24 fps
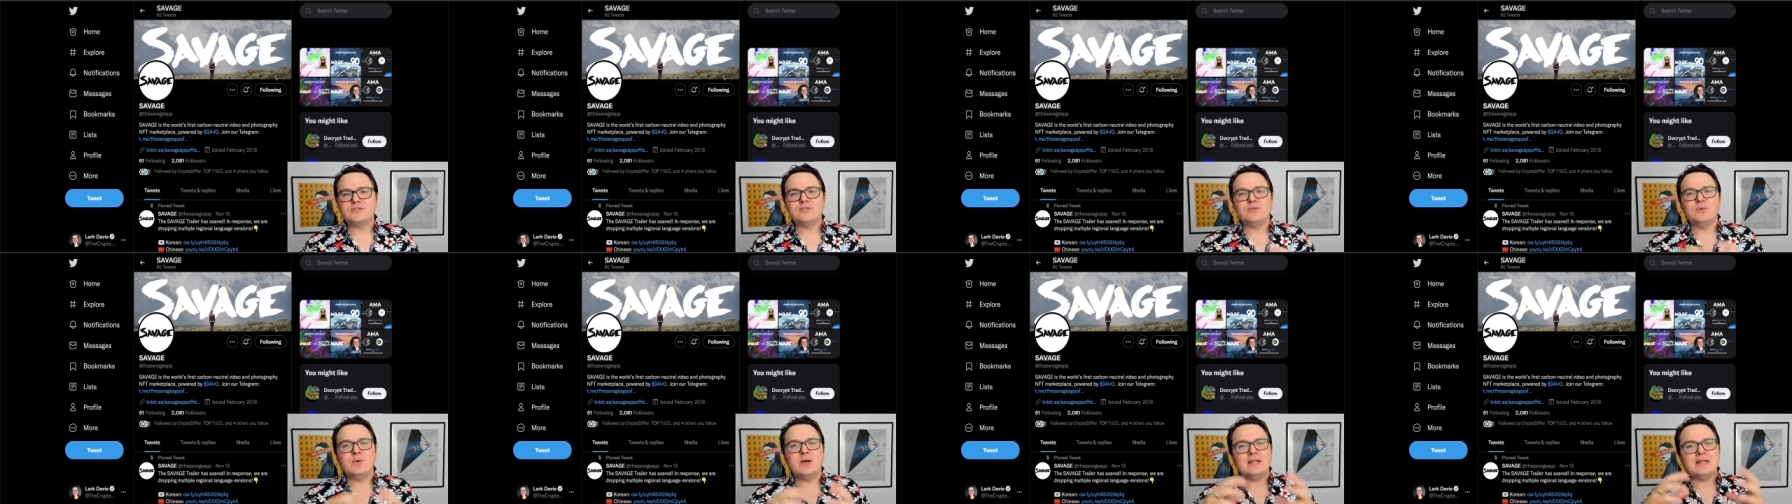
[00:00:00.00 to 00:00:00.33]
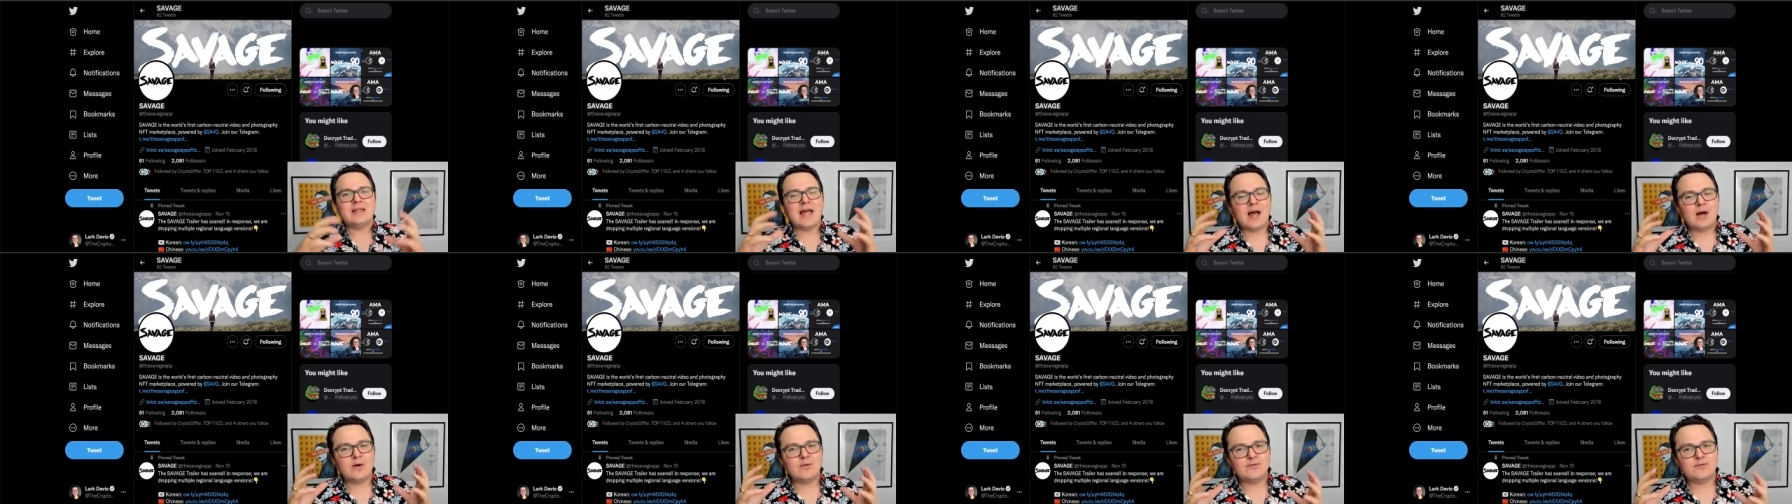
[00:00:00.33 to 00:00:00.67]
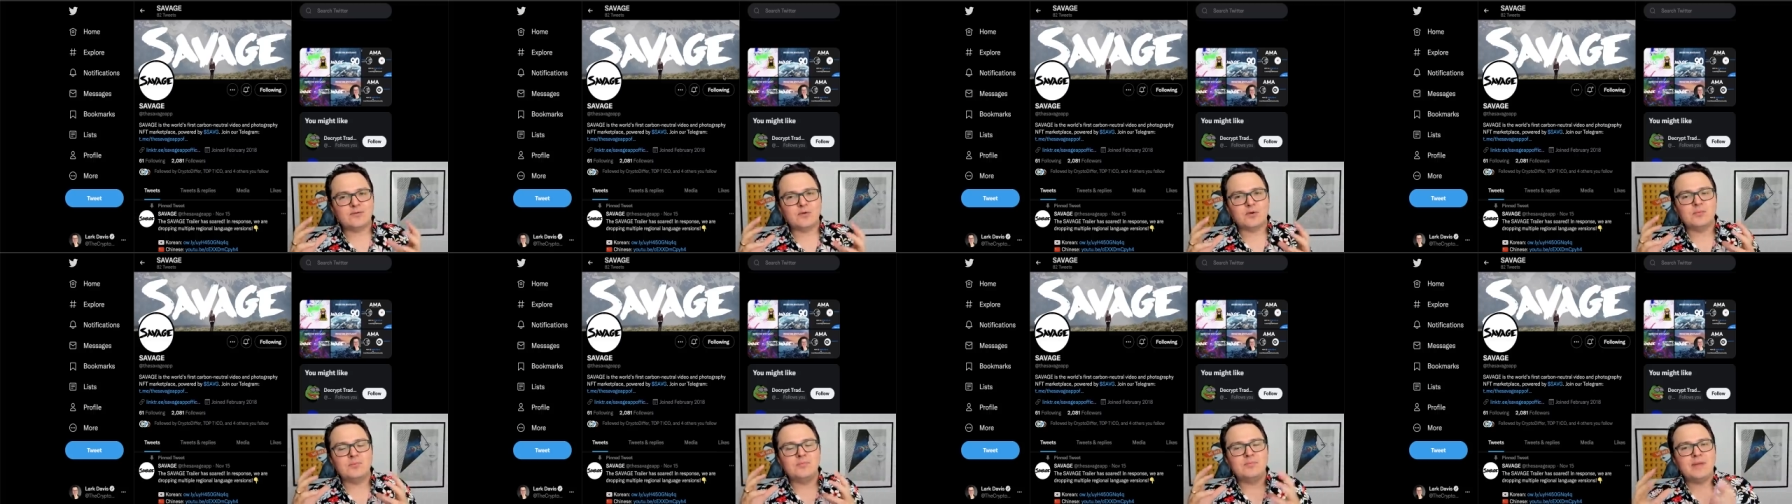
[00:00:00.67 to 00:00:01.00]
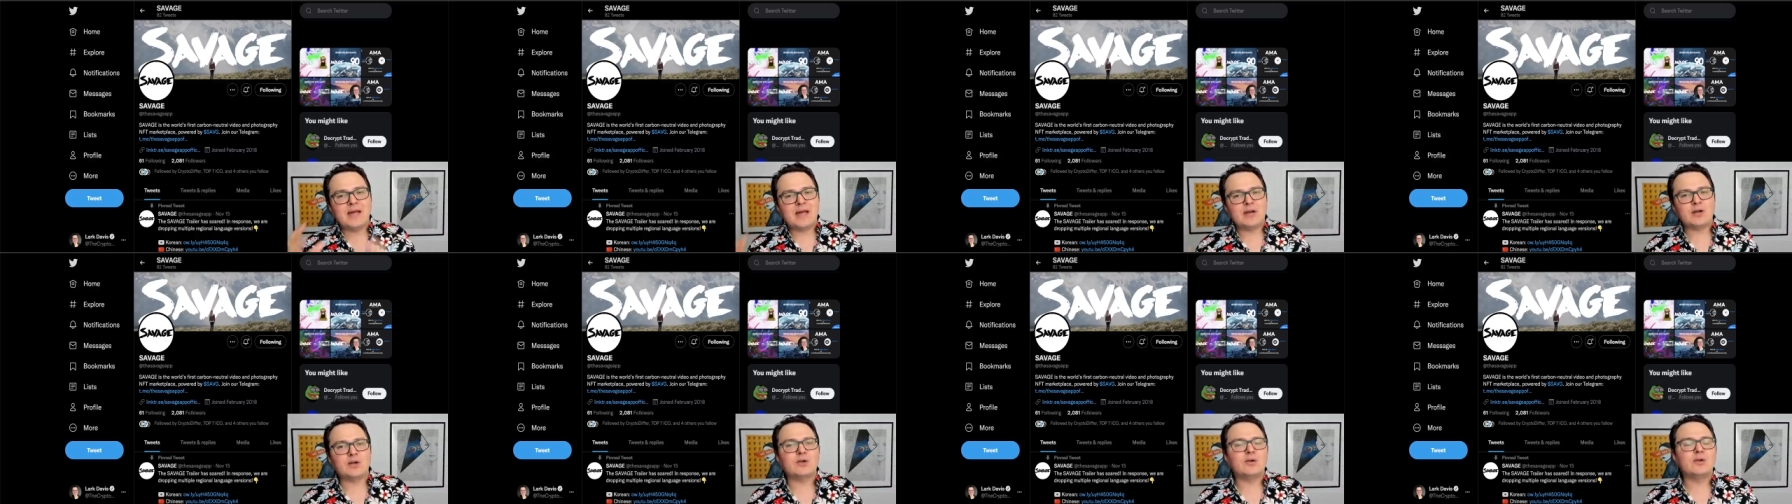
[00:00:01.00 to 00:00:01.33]
to allow for
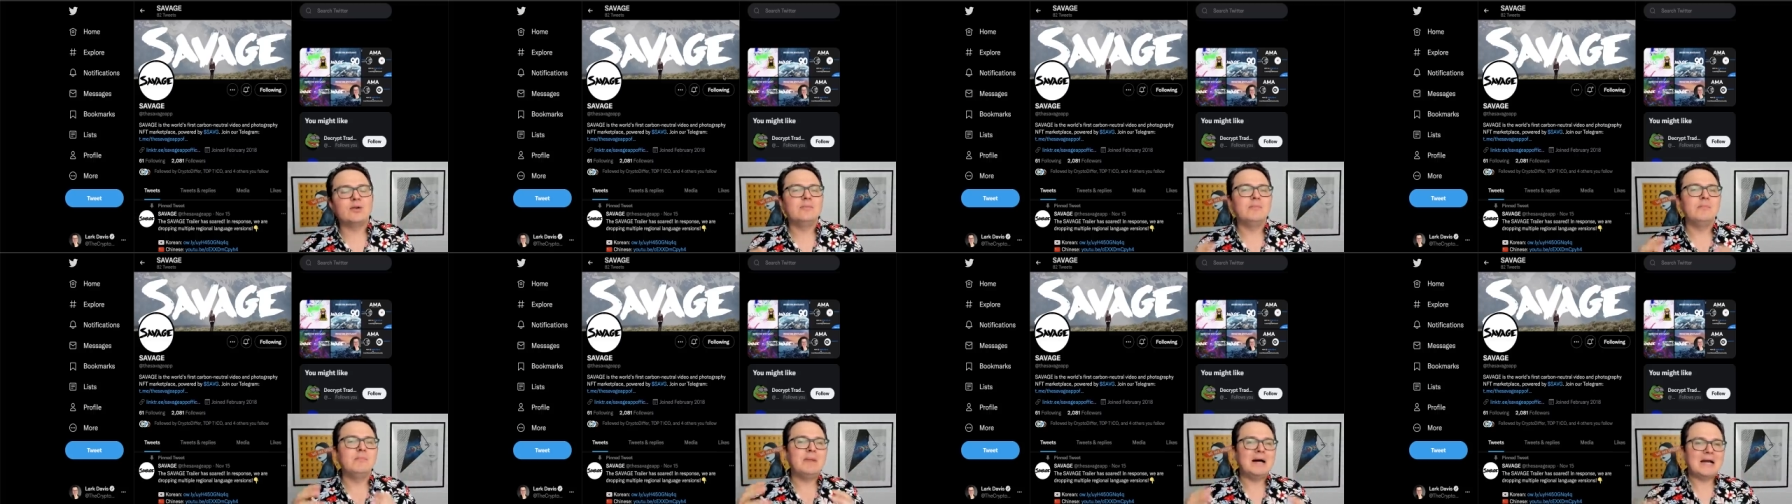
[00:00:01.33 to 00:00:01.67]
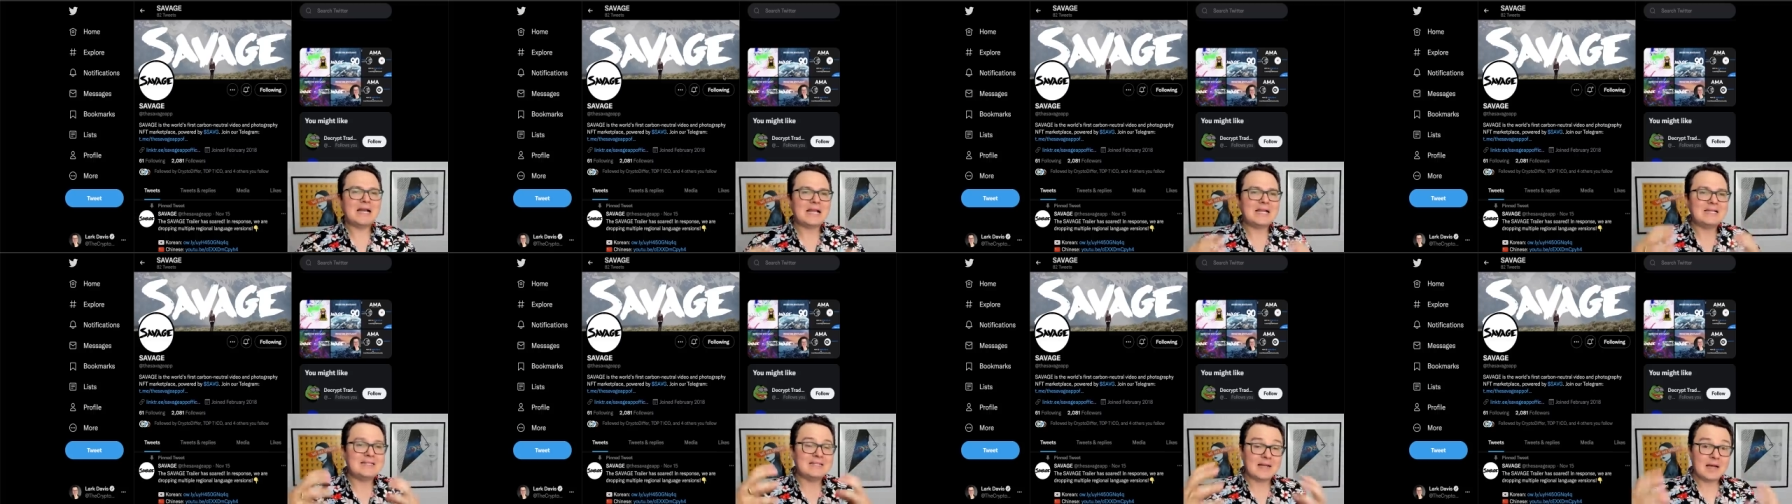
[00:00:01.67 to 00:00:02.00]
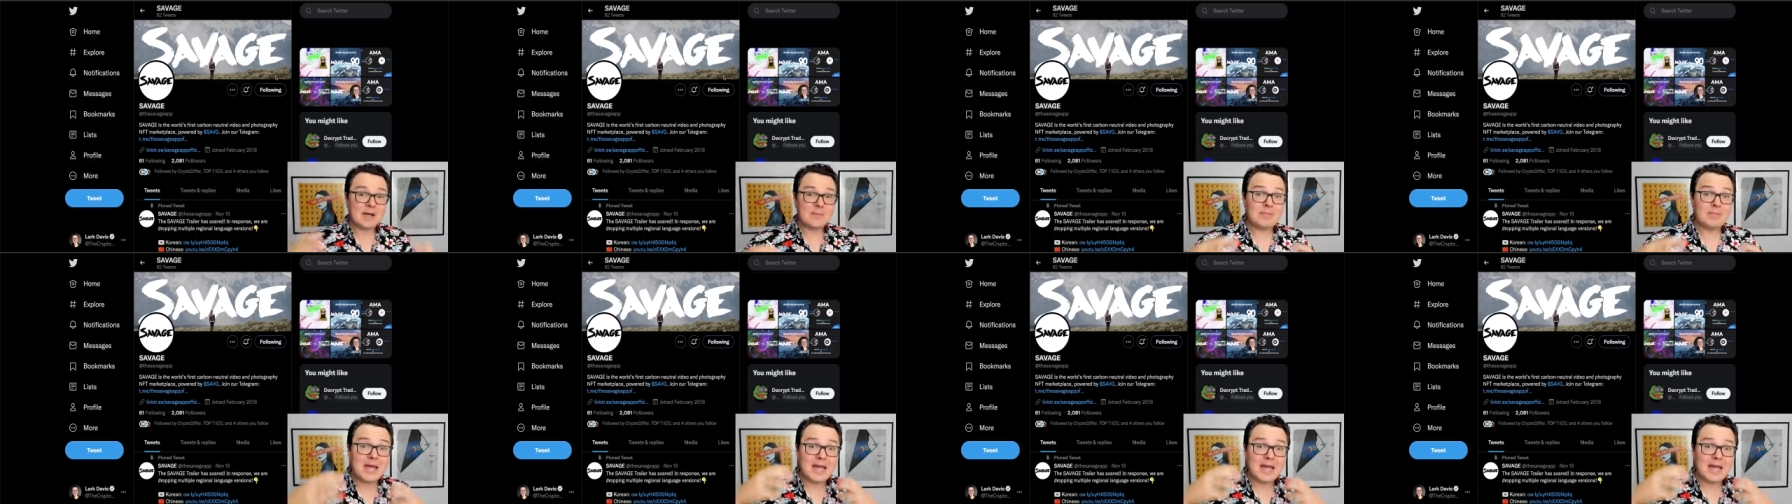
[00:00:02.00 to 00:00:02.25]
better money to come